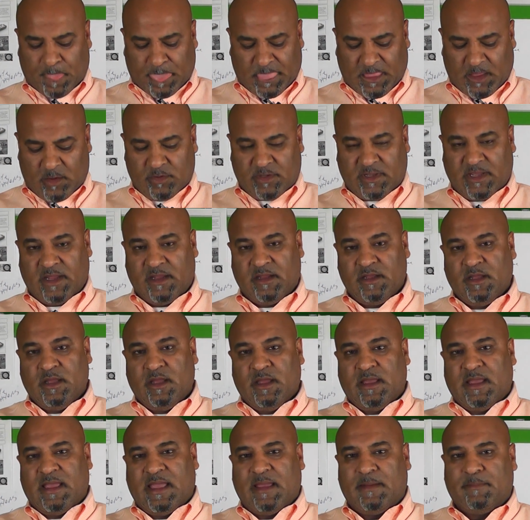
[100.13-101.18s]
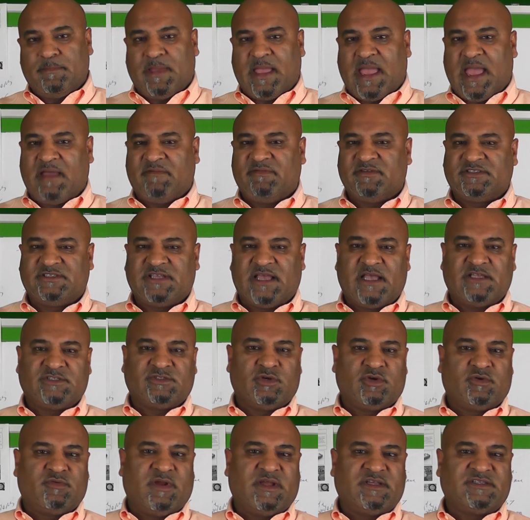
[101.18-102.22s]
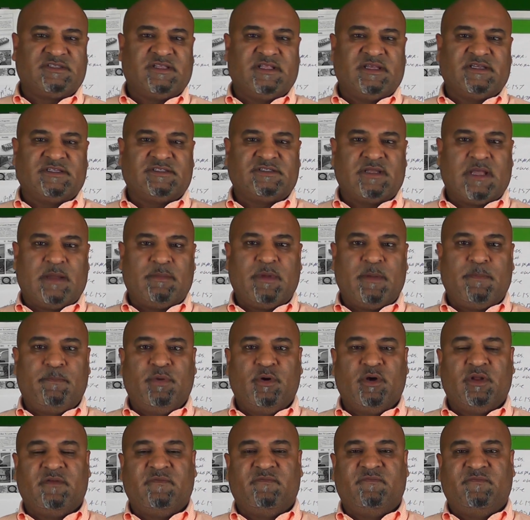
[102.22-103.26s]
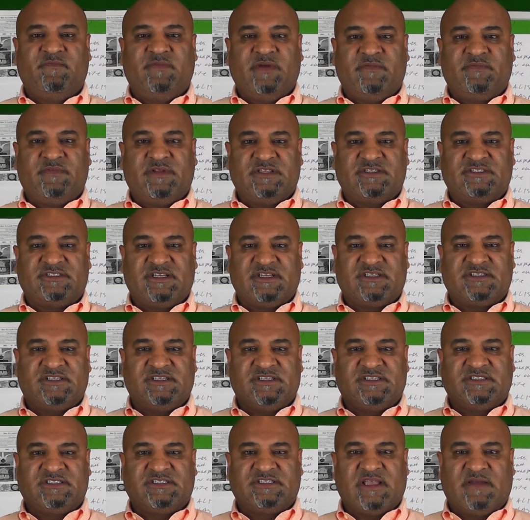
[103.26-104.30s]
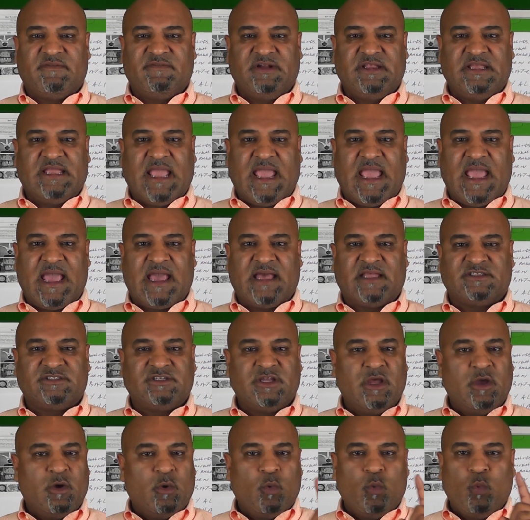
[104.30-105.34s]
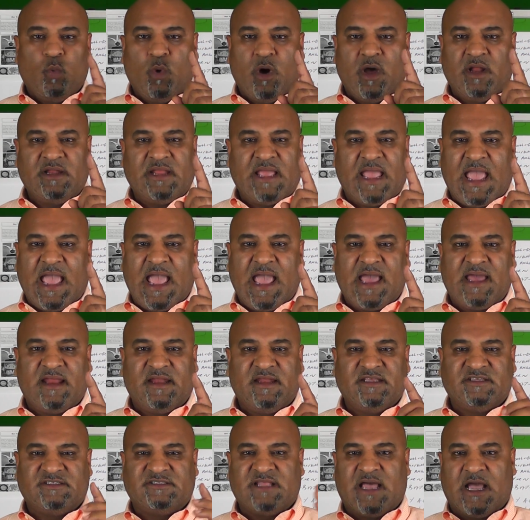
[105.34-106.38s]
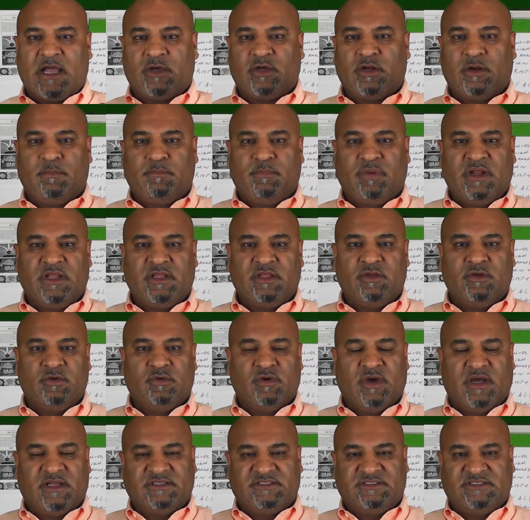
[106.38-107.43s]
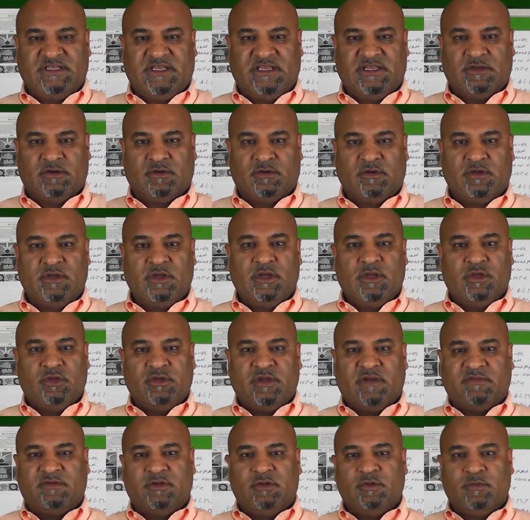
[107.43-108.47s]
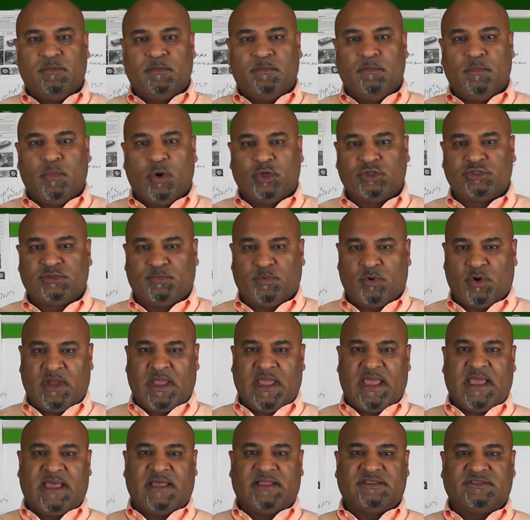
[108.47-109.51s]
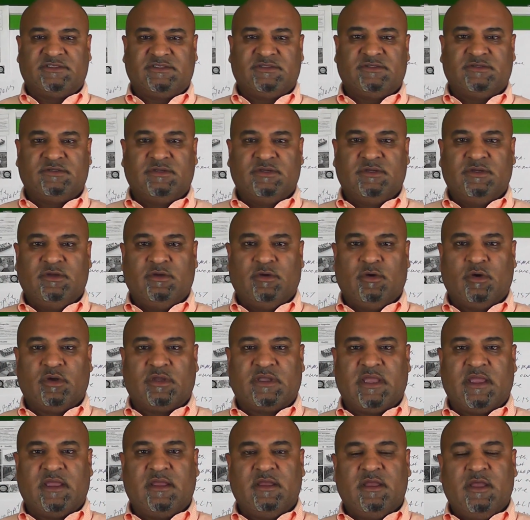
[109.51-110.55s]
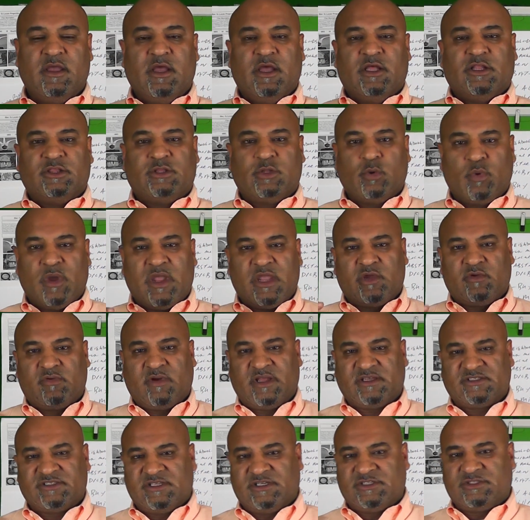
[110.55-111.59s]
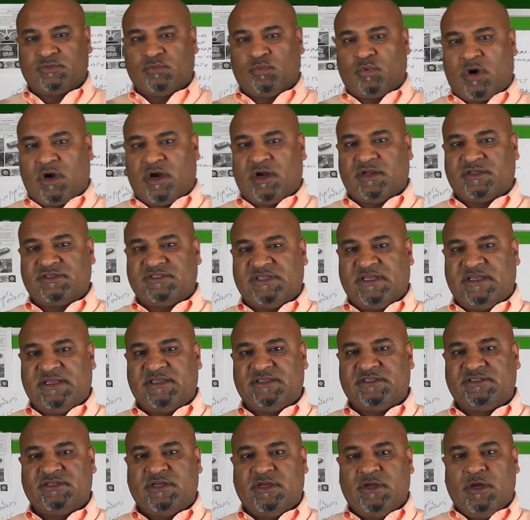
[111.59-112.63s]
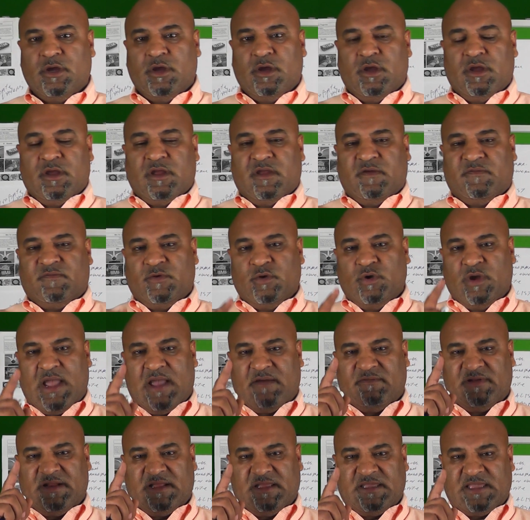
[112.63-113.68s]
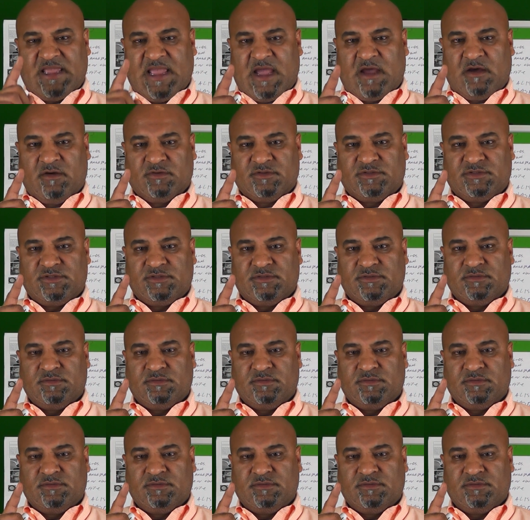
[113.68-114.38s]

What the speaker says: okay? Advertise on Craigslist. I mean, put 50, 60, 70 ads. One ad is not gonna bring you a deal. You have to do multiple ads, okay? The way Craigslist works is if you have an account,